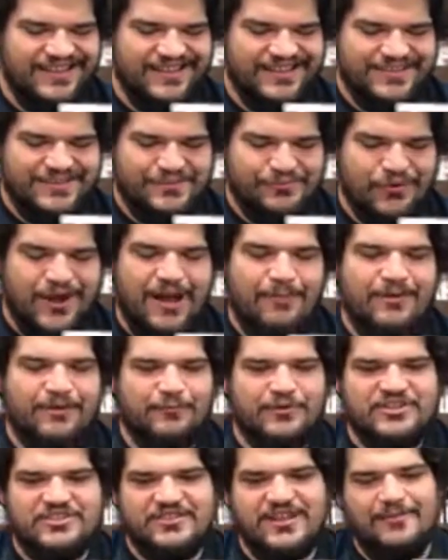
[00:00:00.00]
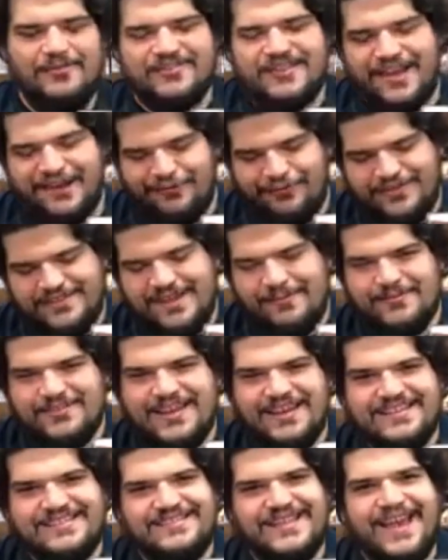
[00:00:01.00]
Robin, which is almost kind of
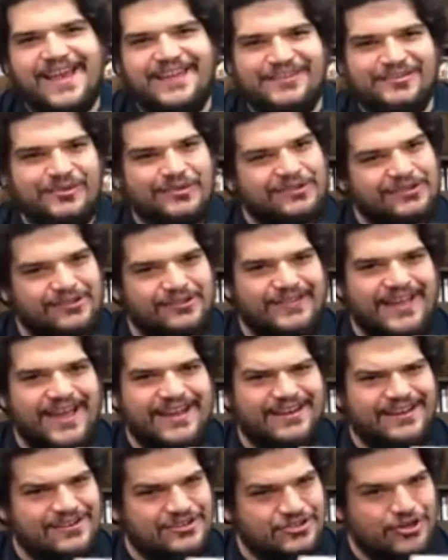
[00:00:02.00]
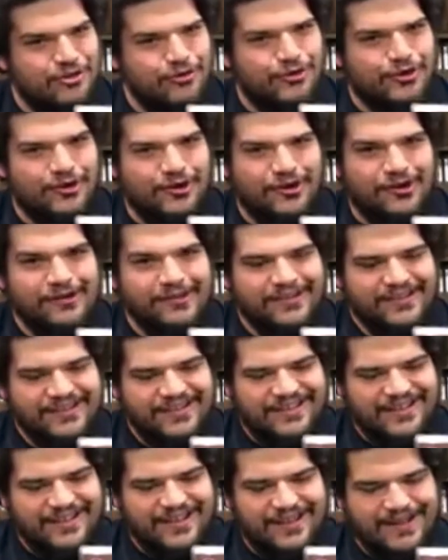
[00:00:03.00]
sad to include that in a Joker
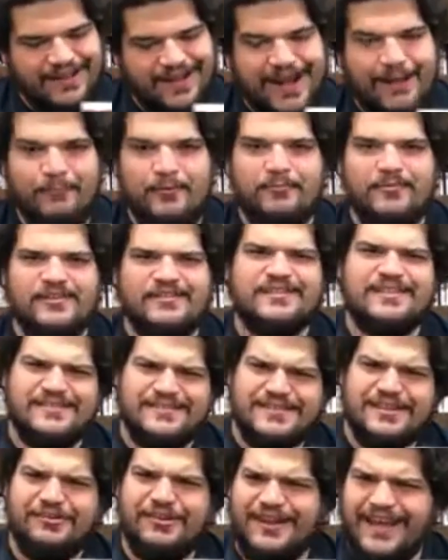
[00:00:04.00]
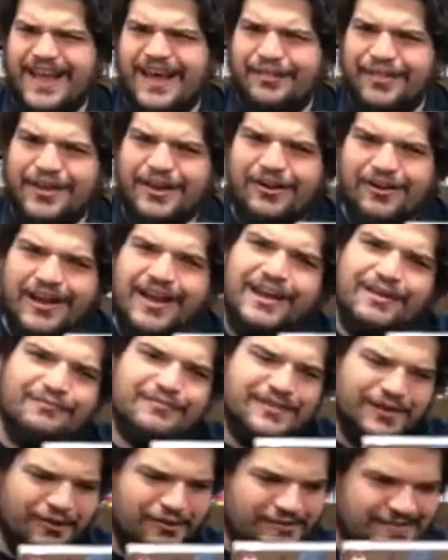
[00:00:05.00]
omnibus, considering how that all kind of
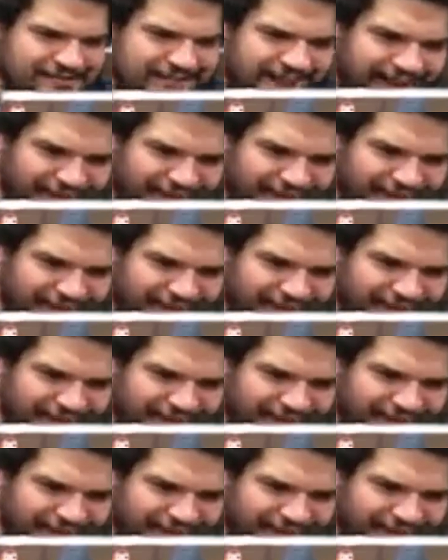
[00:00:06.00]
turns out.